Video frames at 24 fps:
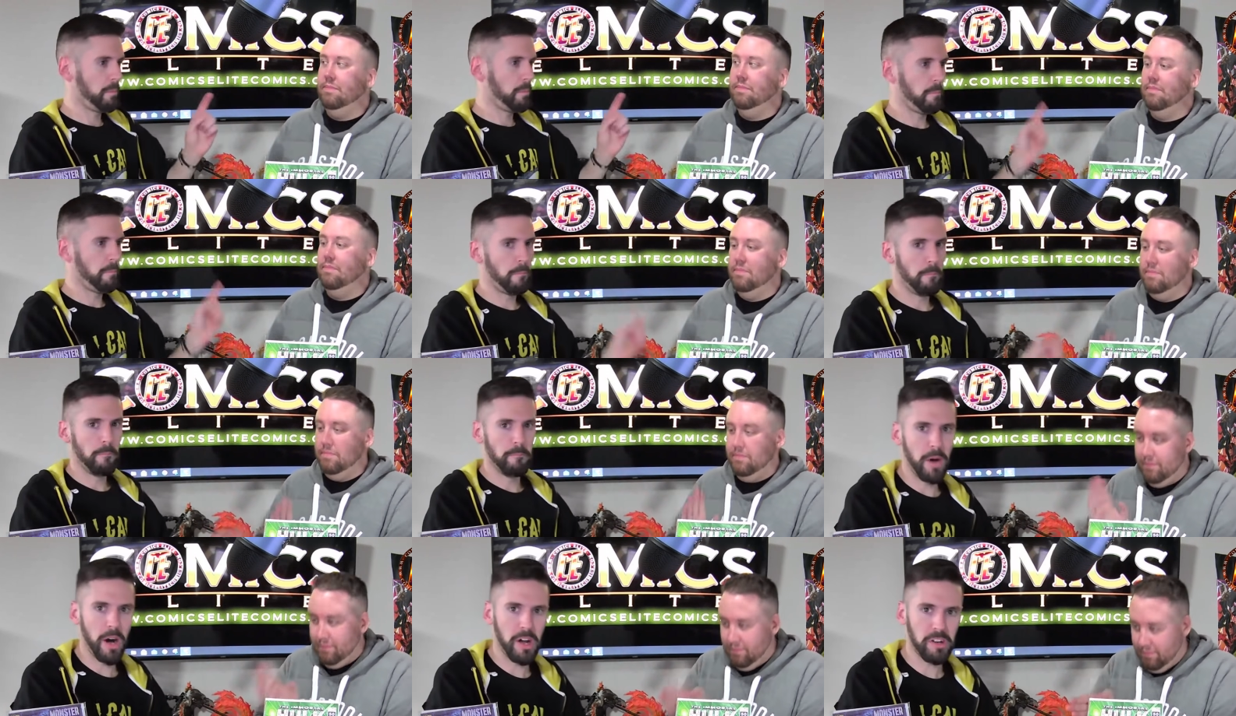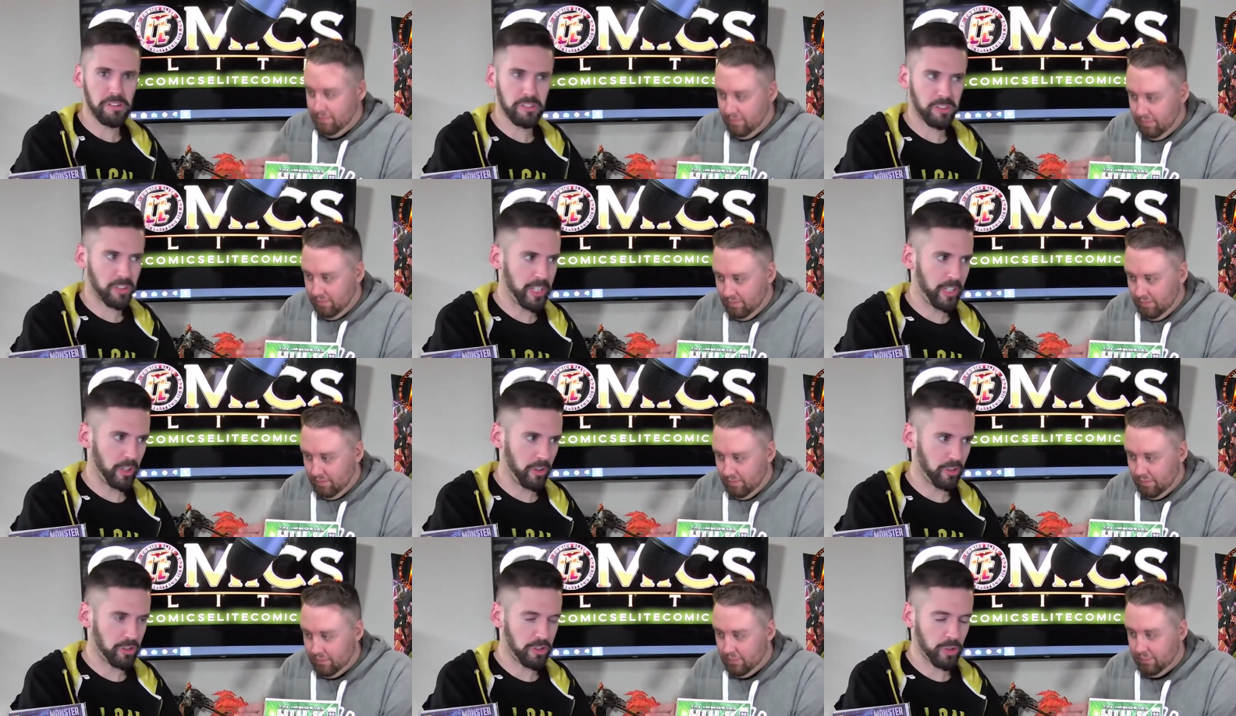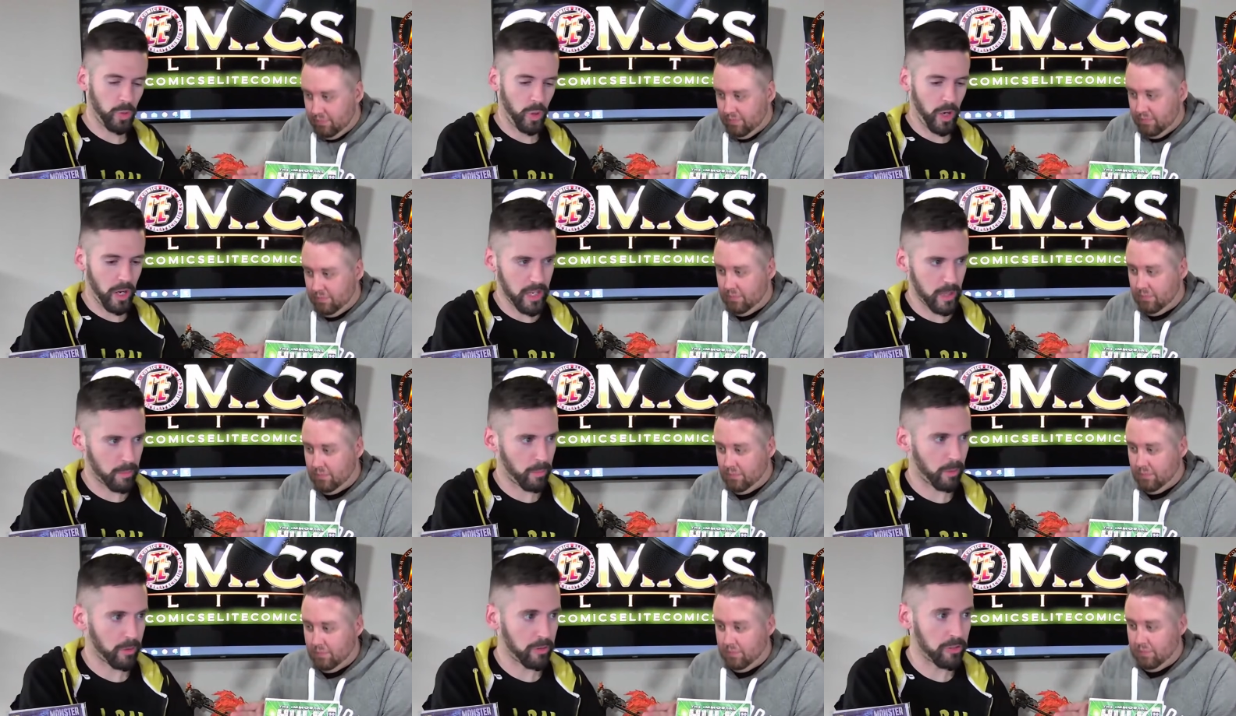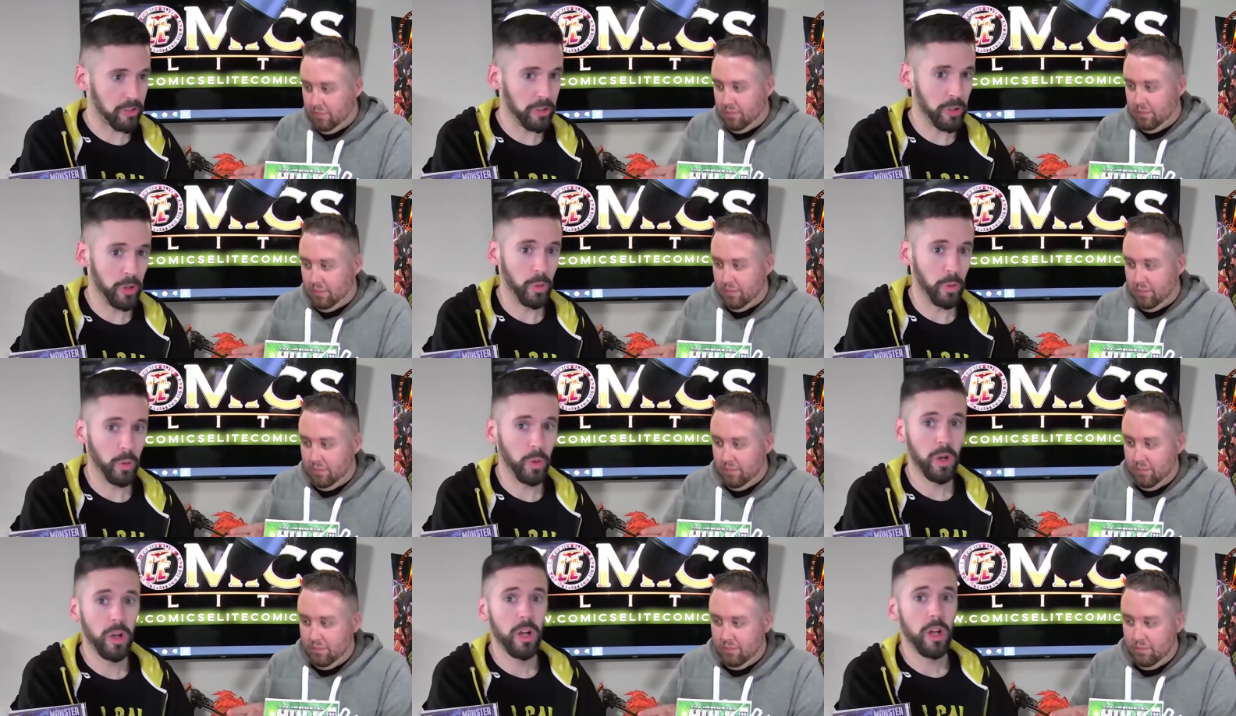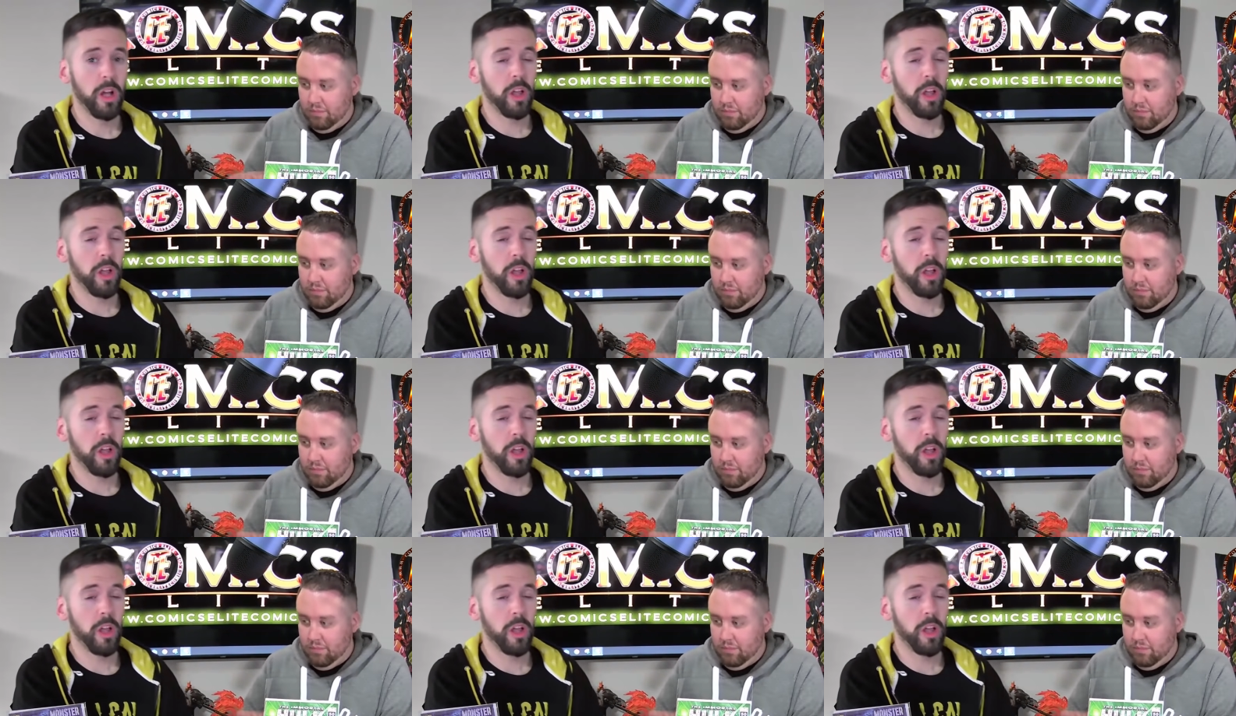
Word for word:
Speaker 1: Monster Kill Squad number two.